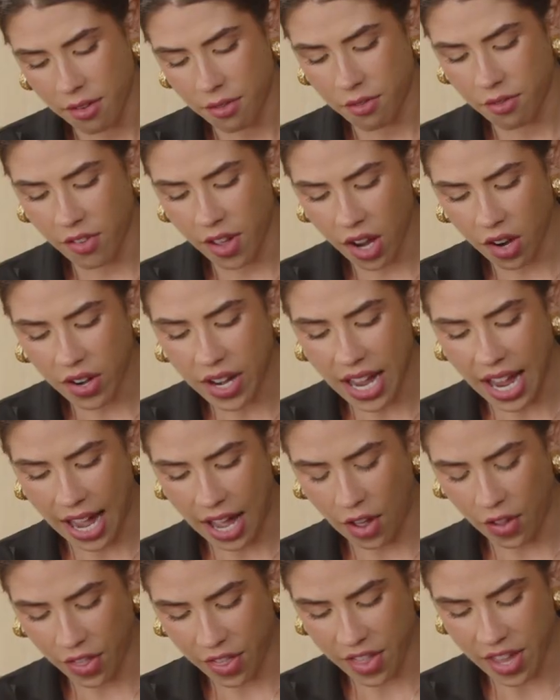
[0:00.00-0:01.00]
Very
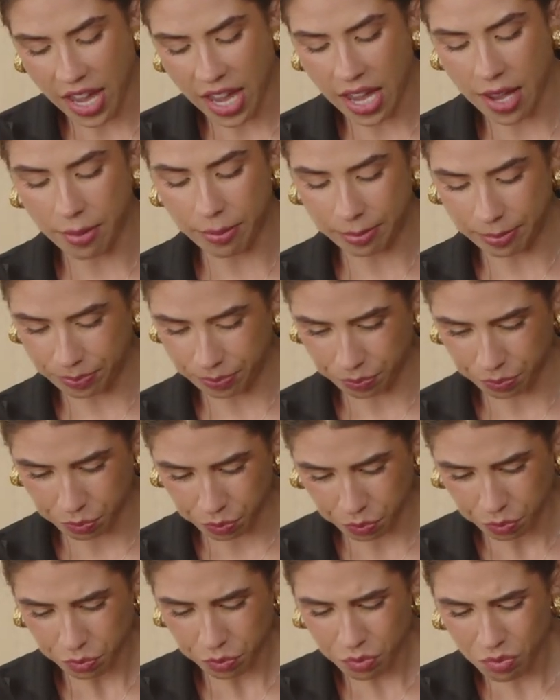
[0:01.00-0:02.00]
healthy.
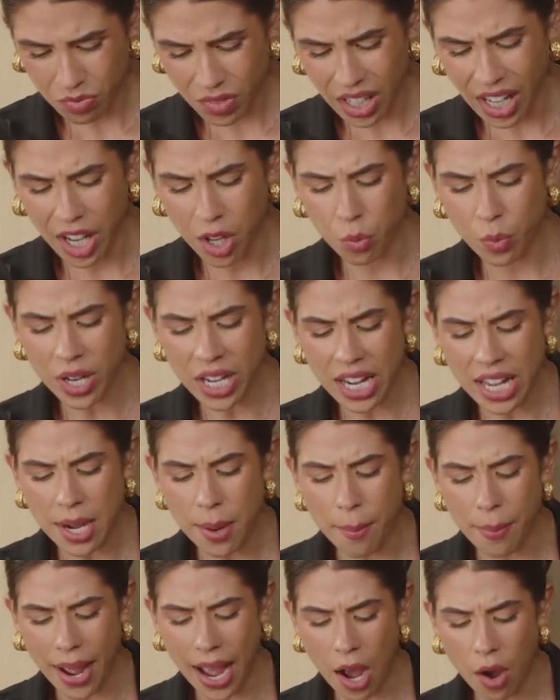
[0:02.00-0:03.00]
And we need
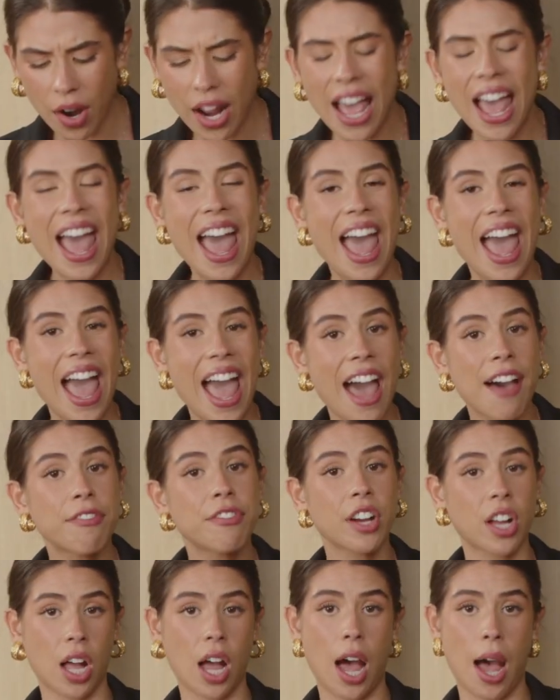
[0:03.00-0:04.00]
about half
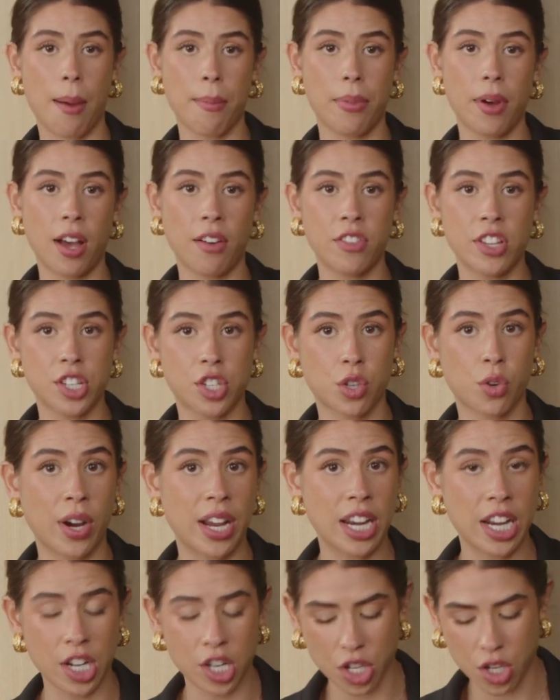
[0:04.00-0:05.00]
a cup of this
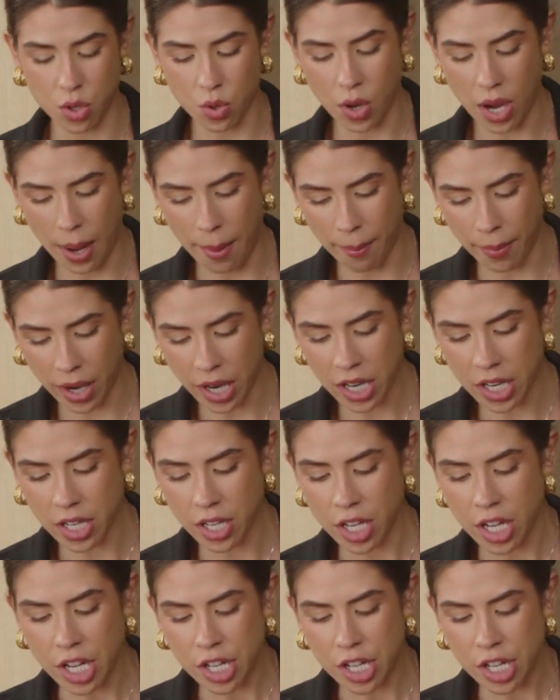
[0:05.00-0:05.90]
grated cucumber.